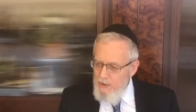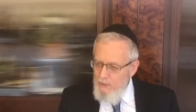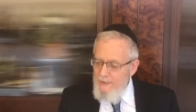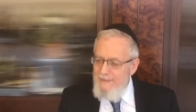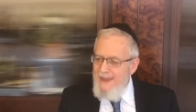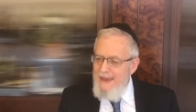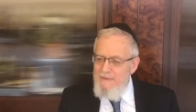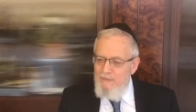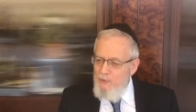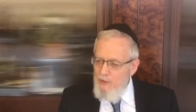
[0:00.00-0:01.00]
When he became
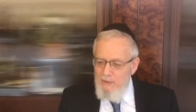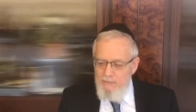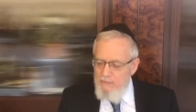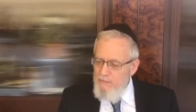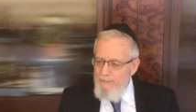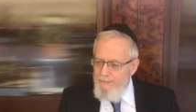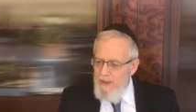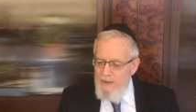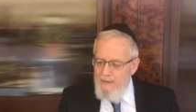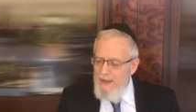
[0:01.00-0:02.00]
Avram,
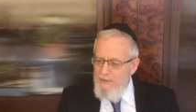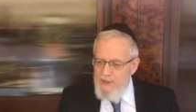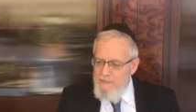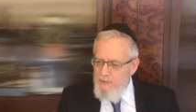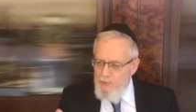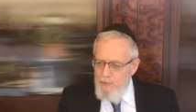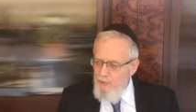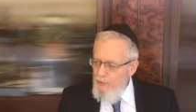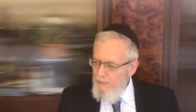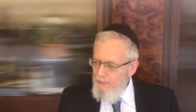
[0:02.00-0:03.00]
now the spiritual
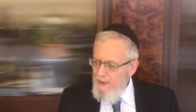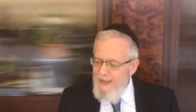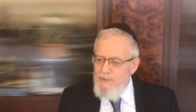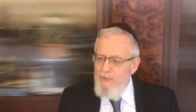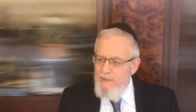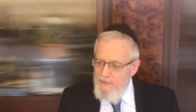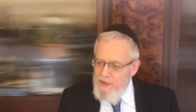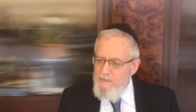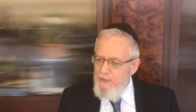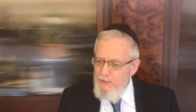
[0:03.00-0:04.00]
growth, he has relative
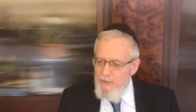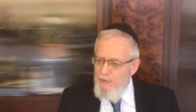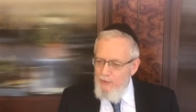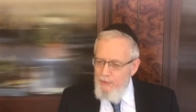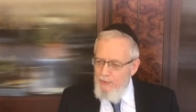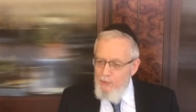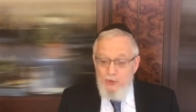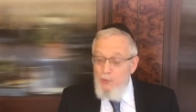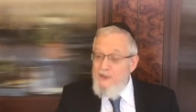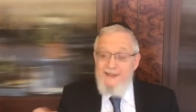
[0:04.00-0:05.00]
to spiritual growth,
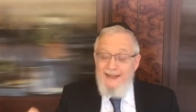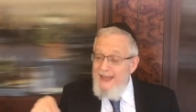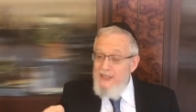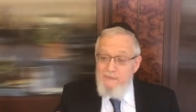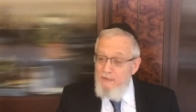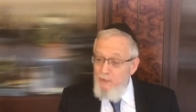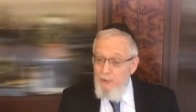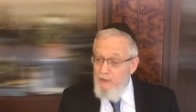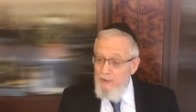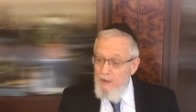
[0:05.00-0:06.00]
which wasn't the case
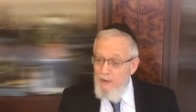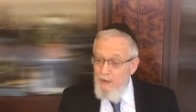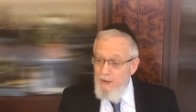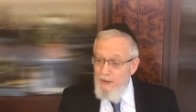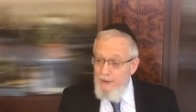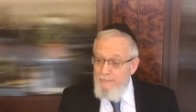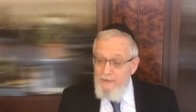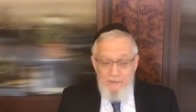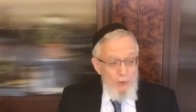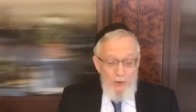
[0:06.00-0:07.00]
before.
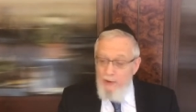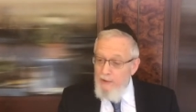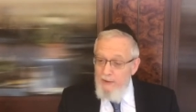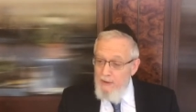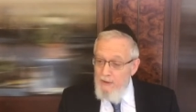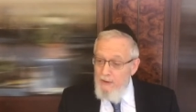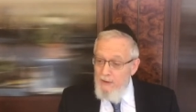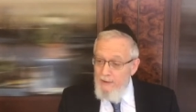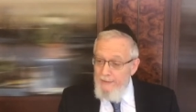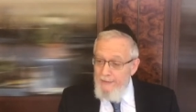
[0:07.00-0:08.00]
Before,
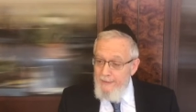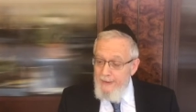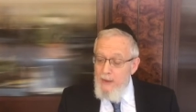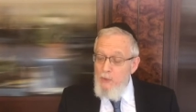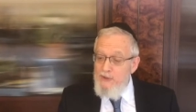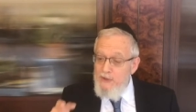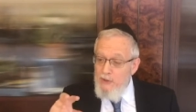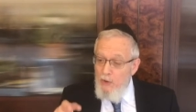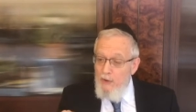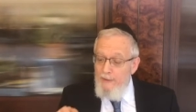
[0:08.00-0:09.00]
he was
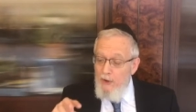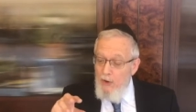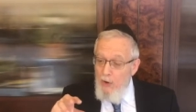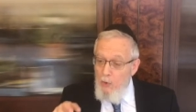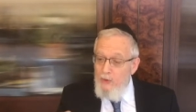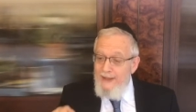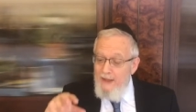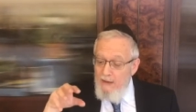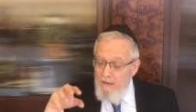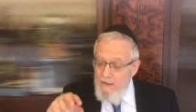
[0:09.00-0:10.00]

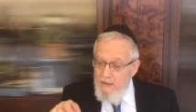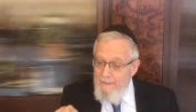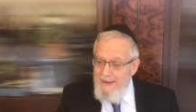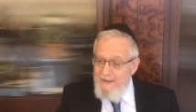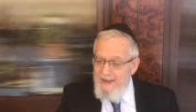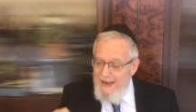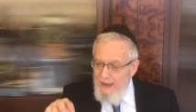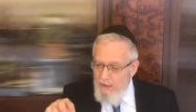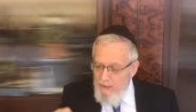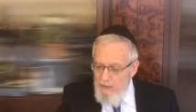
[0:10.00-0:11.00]
only to
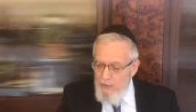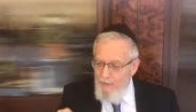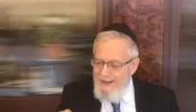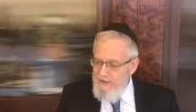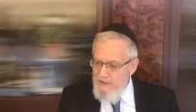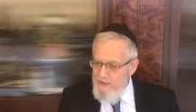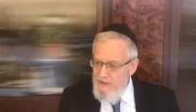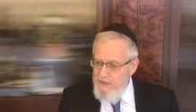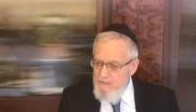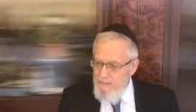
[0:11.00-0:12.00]
maintain your
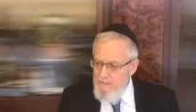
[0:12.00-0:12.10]
essence.